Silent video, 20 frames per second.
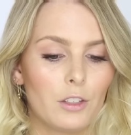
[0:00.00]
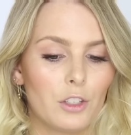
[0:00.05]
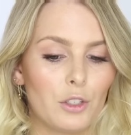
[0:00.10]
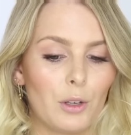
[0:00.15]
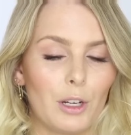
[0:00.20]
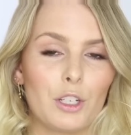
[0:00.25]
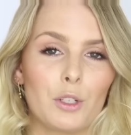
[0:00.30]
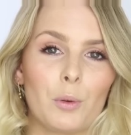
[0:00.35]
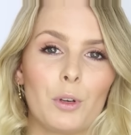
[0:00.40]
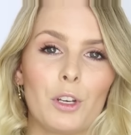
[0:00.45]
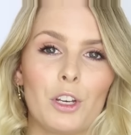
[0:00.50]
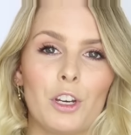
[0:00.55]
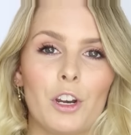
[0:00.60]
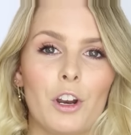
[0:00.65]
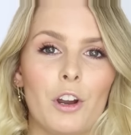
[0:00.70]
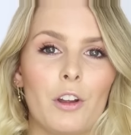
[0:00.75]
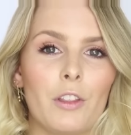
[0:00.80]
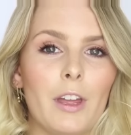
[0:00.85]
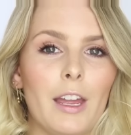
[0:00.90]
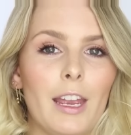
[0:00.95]
So I just want you to
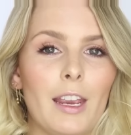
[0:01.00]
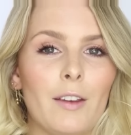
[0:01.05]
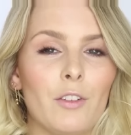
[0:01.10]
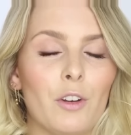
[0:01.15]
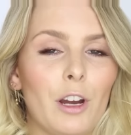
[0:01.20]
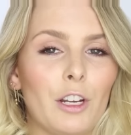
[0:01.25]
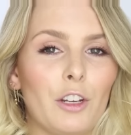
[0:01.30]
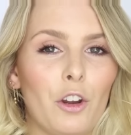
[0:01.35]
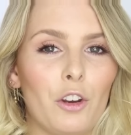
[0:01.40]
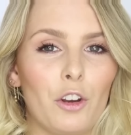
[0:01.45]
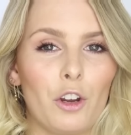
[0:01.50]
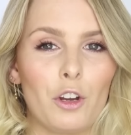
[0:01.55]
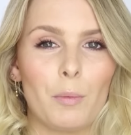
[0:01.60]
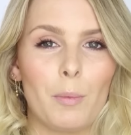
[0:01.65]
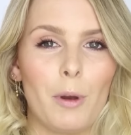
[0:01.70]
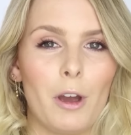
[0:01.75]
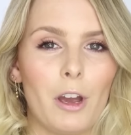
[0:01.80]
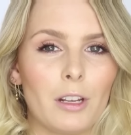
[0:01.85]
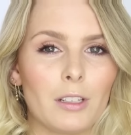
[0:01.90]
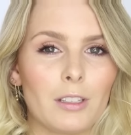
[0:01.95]
know that even though I don't know you
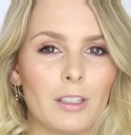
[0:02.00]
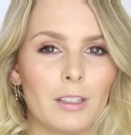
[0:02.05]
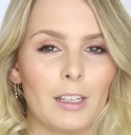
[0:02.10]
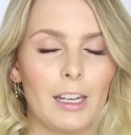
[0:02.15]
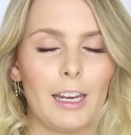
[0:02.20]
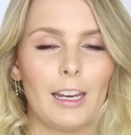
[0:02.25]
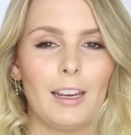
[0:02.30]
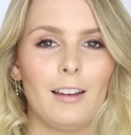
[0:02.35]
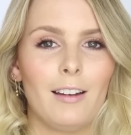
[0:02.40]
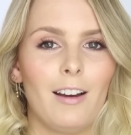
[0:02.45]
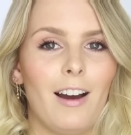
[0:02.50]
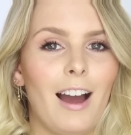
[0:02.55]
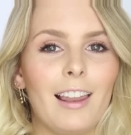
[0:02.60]
personally,